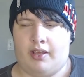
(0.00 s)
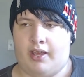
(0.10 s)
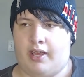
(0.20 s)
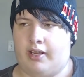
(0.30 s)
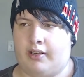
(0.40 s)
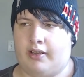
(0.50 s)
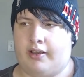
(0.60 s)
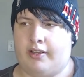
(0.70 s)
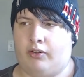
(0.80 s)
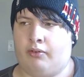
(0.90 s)
and uh,
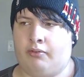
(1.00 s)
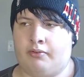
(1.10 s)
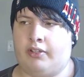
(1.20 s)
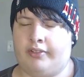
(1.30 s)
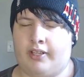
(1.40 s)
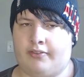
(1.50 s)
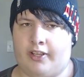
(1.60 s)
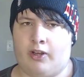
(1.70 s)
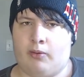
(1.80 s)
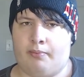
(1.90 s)
it'll it'll definitely
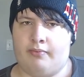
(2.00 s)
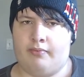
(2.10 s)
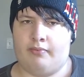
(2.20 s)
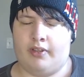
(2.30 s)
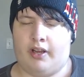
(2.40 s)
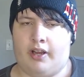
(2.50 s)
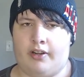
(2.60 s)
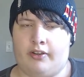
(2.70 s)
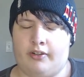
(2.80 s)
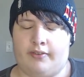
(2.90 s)
help the
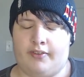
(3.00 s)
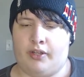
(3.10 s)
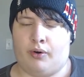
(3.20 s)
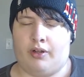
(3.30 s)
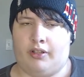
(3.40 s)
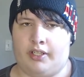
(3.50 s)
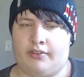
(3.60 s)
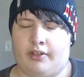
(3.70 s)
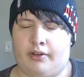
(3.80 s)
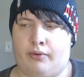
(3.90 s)
audio or the video quality.
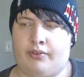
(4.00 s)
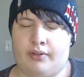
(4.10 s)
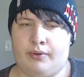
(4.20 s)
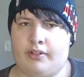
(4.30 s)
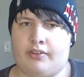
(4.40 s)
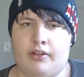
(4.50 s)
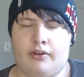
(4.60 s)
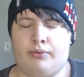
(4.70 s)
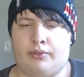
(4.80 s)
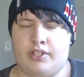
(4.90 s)
So we'll see where this
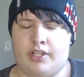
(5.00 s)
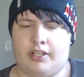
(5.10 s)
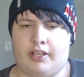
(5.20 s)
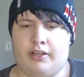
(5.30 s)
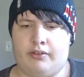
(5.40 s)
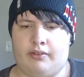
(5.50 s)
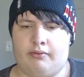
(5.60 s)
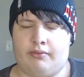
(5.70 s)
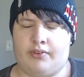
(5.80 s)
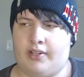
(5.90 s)
goes. We'll check it out
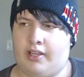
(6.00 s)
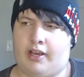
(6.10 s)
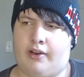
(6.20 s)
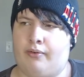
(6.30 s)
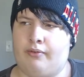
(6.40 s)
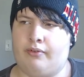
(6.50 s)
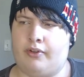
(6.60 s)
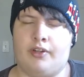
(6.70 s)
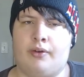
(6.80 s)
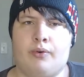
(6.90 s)
and see how
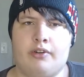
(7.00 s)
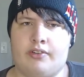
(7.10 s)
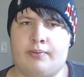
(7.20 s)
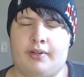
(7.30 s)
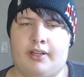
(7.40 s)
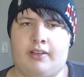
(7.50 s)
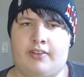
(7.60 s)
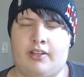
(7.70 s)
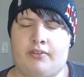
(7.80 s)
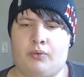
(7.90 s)
good it works. But if it
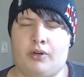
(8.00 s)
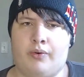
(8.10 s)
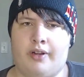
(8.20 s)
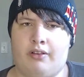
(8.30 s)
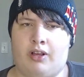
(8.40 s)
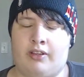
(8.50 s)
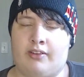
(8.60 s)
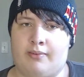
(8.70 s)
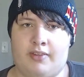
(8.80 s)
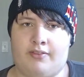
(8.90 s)
doesn't work well, I'll get
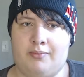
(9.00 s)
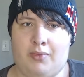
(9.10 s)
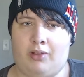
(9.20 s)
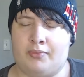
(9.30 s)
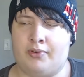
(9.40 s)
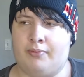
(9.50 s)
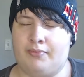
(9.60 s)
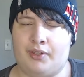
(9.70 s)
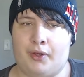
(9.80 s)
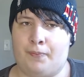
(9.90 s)
some different bulbs.
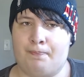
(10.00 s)
So